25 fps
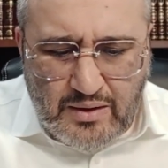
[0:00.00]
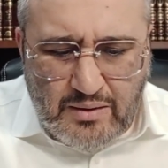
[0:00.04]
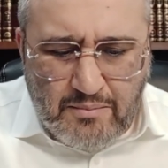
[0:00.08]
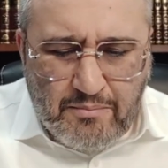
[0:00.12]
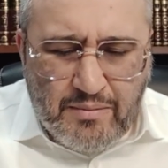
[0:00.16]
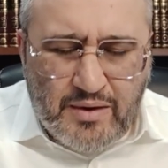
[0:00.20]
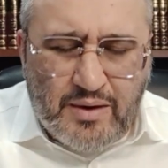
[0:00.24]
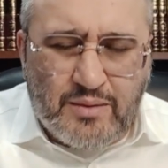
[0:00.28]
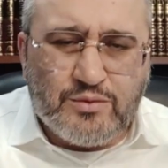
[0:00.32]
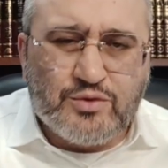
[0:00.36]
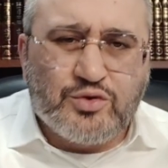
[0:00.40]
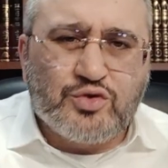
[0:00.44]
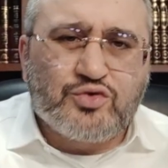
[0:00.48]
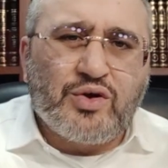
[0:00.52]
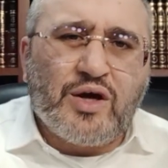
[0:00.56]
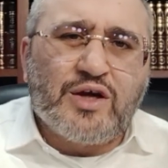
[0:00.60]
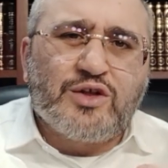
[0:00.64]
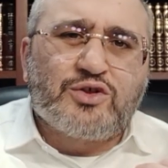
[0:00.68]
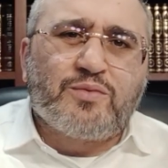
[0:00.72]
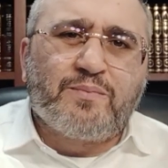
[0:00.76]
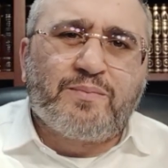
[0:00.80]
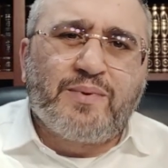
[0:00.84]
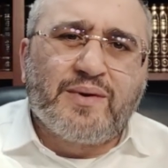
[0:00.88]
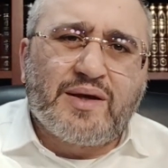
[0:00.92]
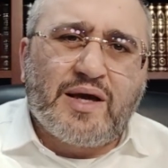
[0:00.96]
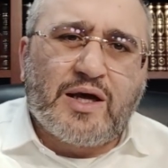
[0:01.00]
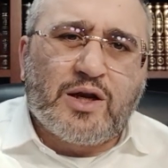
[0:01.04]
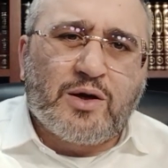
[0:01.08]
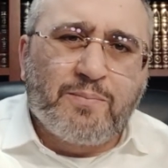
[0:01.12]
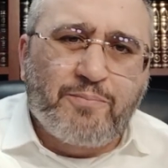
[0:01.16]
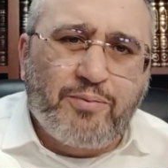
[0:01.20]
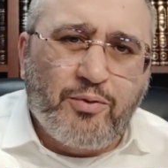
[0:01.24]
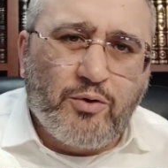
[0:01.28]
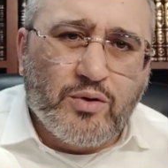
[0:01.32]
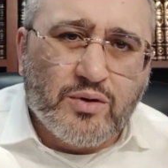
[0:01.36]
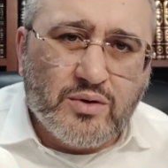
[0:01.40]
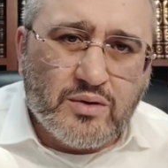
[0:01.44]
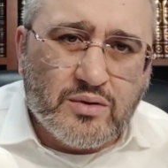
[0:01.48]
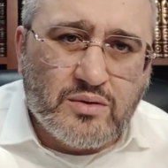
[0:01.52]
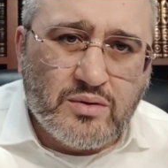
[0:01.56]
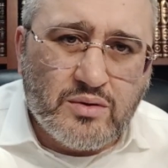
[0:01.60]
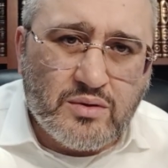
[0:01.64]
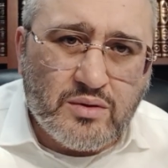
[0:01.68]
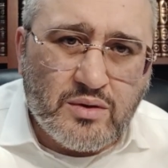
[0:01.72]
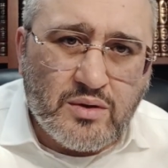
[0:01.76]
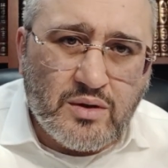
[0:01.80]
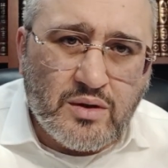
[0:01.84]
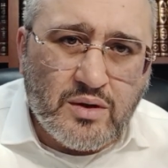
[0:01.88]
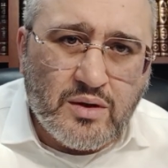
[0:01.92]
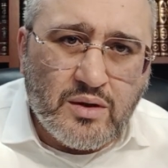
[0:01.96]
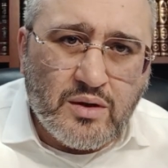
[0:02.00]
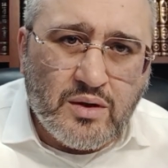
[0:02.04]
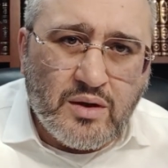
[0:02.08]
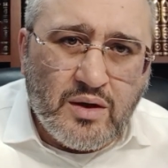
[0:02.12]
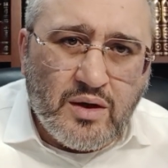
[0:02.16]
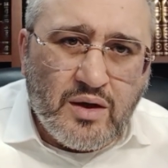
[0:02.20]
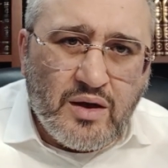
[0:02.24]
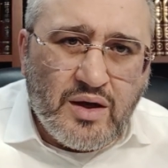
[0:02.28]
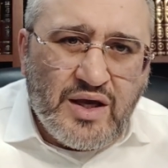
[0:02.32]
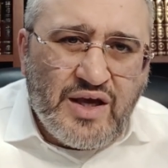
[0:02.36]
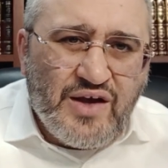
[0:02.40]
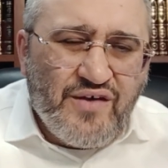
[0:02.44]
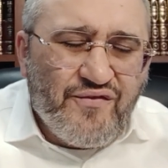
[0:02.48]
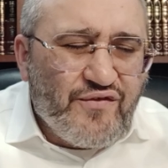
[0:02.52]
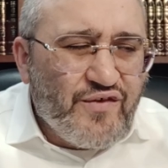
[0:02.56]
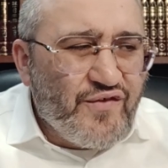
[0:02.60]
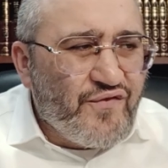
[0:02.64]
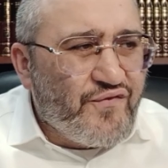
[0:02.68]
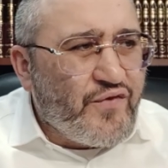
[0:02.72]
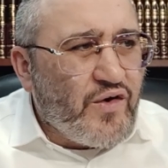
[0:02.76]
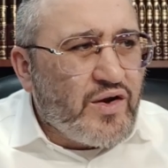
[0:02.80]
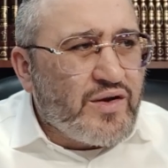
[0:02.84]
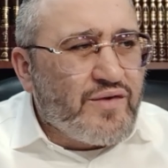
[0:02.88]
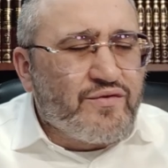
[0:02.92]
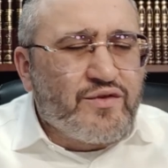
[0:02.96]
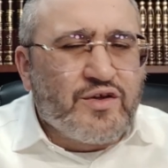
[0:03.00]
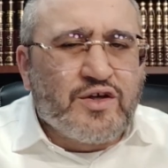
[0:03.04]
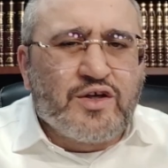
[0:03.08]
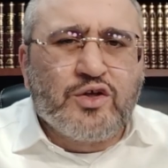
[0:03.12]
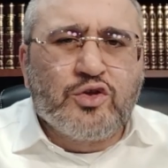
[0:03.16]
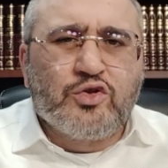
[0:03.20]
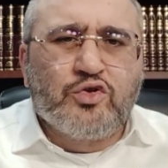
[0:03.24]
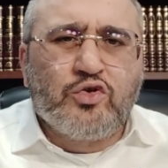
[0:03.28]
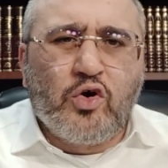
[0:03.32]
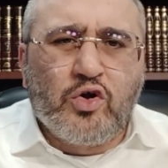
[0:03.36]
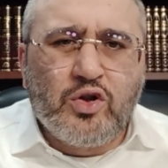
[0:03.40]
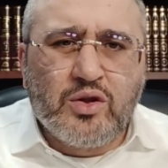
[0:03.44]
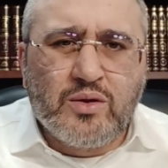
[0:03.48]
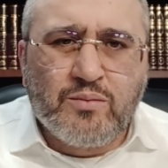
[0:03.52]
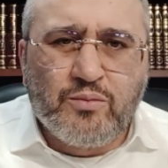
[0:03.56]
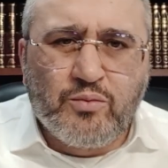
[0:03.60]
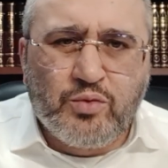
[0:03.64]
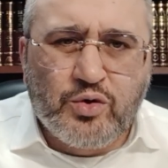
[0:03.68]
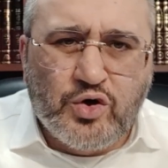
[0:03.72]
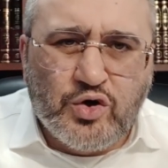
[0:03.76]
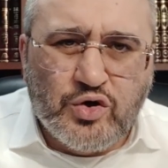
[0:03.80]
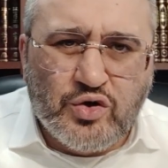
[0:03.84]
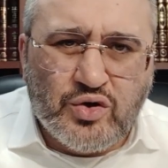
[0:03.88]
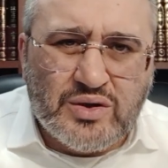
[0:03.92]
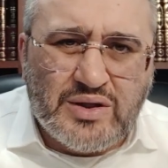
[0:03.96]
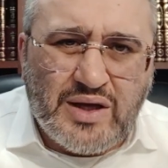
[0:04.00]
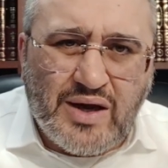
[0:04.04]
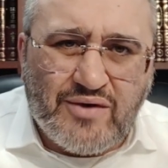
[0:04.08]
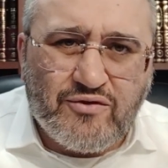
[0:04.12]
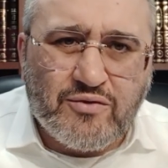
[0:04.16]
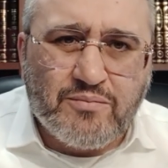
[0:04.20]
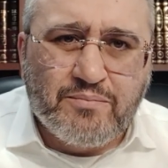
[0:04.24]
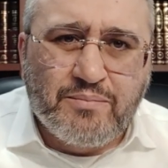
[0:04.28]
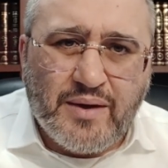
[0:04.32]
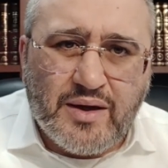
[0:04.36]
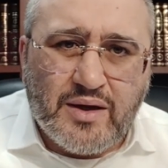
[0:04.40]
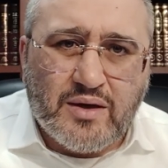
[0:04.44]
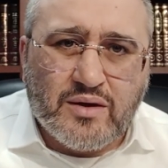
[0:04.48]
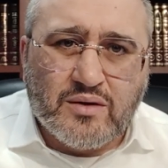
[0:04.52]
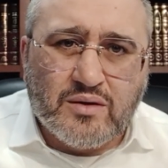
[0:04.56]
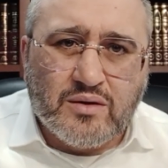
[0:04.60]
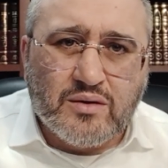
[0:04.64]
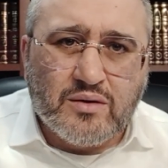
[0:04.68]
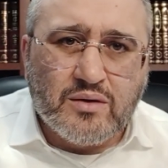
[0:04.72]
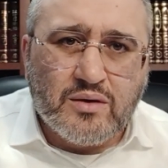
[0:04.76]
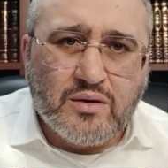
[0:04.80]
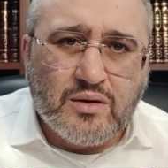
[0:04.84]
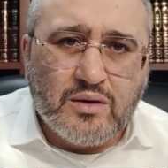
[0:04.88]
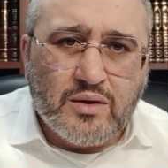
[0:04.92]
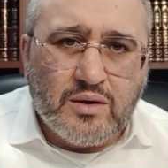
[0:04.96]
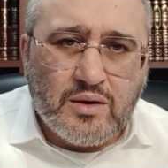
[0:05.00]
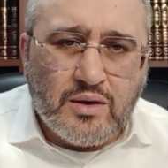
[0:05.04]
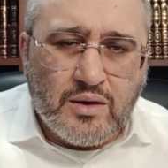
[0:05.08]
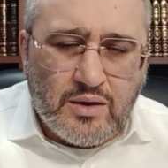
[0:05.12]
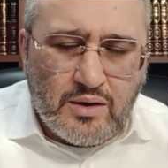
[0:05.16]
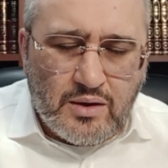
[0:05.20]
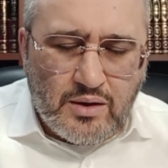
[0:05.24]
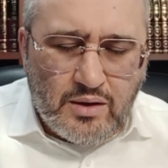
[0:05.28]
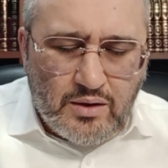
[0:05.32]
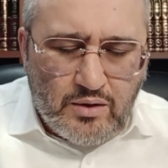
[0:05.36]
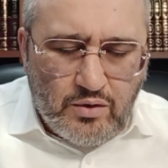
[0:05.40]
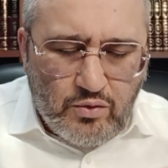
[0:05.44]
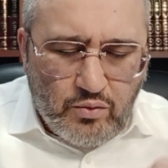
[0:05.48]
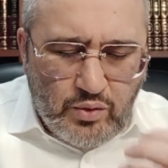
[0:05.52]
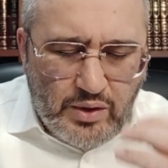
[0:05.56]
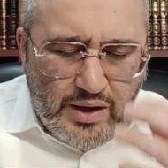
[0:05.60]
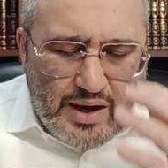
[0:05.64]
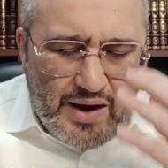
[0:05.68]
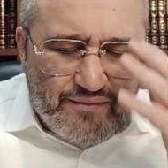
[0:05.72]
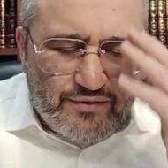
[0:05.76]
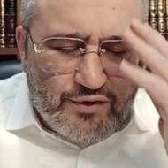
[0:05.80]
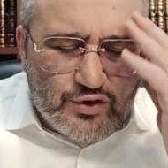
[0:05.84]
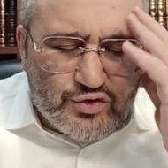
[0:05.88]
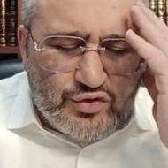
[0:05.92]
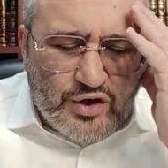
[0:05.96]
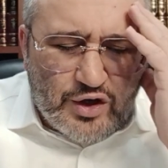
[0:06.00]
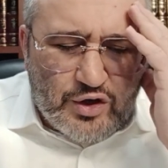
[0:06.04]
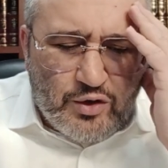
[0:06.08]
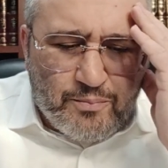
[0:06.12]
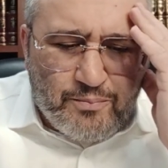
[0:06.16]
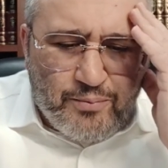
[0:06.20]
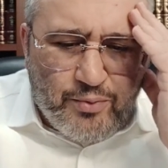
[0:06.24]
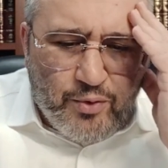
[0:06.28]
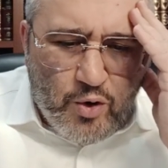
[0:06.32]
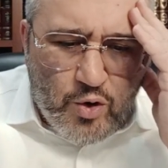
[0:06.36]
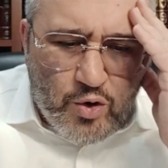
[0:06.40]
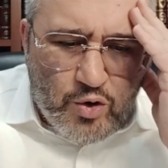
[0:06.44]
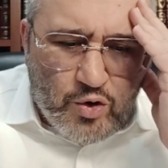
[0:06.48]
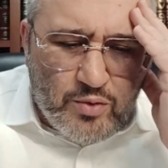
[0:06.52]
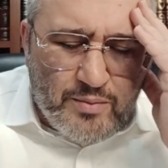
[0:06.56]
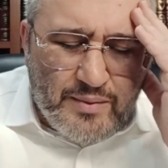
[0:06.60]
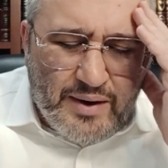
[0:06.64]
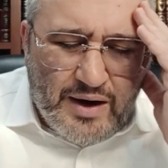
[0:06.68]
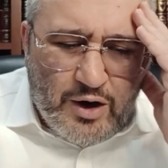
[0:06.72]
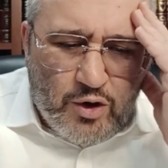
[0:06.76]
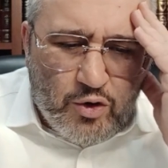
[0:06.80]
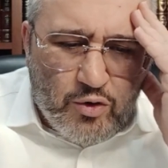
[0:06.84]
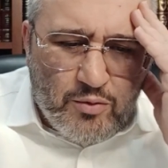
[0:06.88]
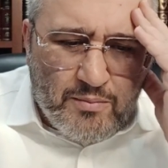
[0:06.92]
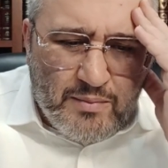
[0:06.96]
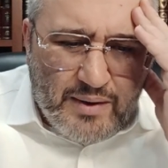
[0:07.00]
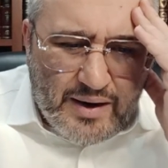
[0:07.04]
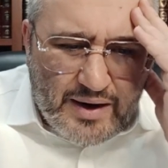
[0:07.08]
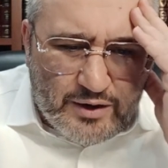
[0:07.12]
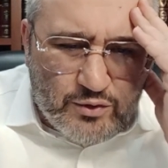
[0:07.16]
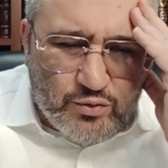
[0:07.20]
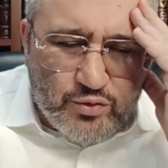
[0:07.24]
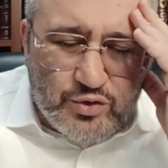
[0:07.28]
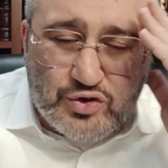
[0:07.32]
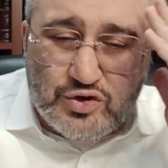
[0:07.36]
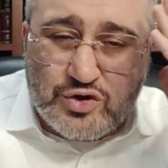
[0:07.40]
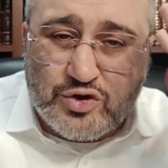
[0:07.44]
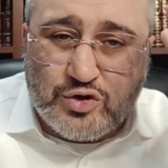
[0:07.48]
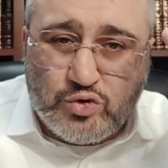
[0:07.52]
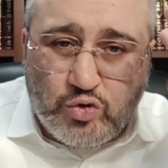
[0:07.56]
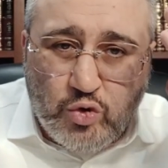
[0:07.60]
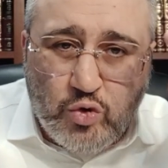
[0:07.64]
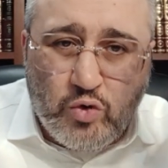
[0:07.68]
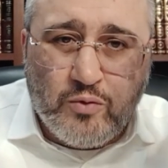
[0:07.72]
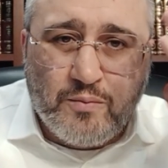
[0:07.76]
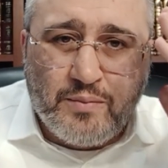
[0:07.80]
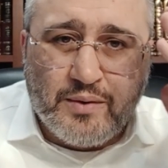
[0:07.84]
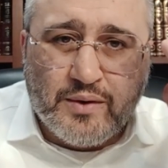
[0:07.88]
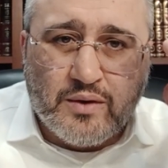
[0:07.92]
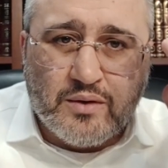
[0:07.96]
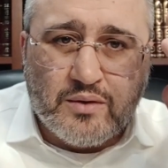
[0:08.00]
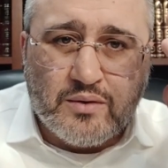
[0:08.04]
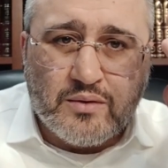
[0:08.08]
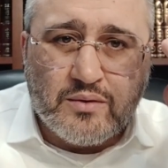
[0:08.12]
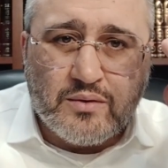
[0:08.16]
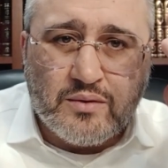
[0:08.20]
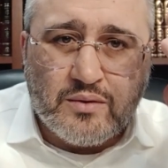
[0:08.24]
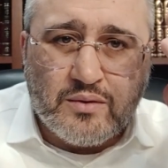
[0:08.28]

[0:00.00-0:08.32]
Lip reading: But I'm just trying to bring out a point. If in front of the Gedolim, we're going to daven better, we have to try to program our mind, which is doable,